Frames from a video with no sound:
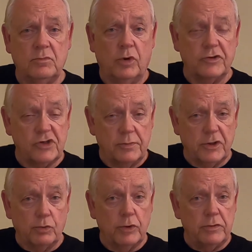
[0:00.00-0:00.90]
what are some of
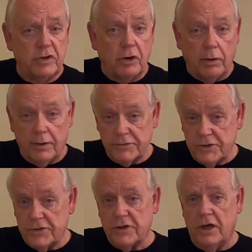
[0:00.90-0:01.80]
the root
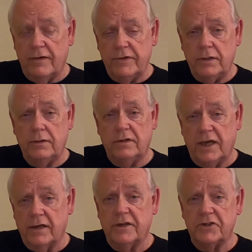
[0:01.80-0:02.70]
causes of it.
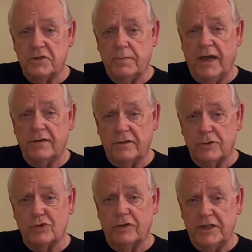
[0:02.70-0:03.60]
Kind of takes you back to
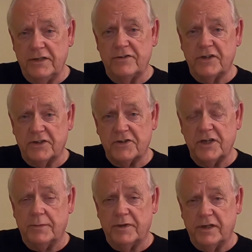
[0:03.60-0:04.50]
those Lean Six
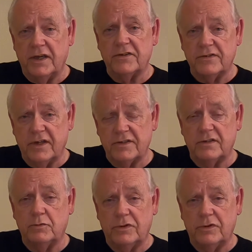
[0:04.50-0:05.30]
Sigma days, doesn't it?